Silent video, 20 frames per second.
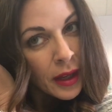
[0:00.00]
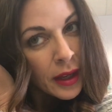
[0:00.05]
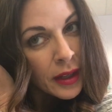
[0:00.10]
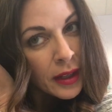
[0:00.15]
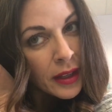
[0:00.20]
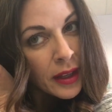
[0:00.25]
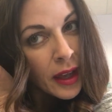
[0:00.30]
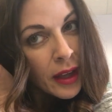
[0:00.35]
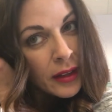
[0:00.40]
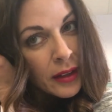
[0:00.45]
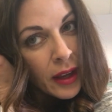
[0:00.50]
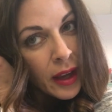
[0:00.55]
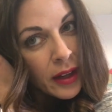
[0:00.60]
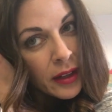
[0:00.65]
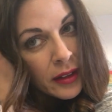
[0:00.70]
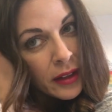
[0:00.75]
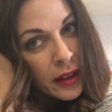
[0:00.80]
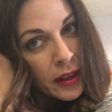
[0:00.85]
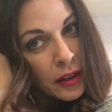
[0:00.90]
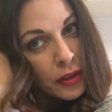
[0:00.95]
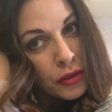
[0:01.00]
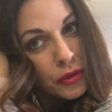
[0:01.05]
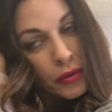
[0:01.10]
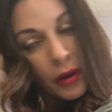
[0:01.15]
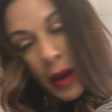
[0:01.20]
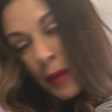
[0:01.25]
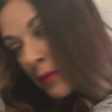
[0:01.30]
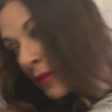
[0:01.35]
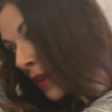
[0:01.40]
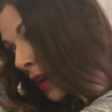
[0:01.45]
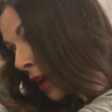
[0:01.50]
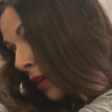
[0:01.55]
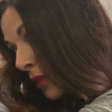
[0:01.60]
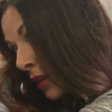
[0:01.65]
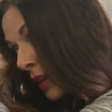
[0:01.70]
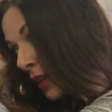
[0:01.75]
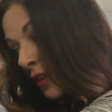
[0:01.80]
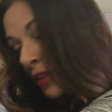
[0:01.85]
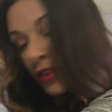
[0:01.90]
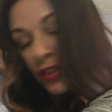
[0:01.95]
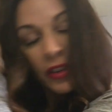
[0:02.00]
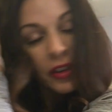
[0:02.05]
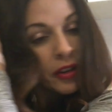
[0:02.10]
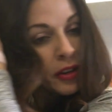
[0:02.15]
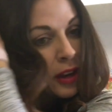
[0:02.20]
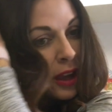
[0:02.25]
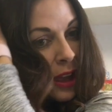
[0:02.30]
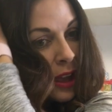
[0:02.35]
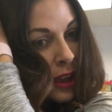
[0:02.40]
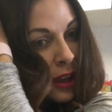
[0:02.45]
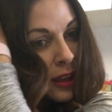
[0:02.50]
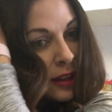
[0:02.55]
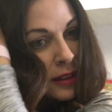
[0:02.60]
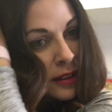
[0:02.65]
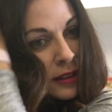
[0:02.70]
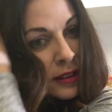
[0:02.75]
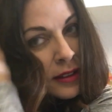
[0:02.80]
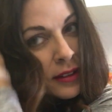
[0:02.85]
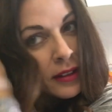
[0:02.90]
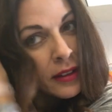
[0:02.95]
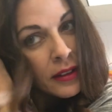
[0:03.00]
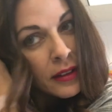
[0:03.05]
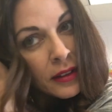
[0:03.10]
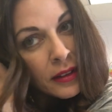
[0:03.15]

And again, kind of let it drop down into your hand.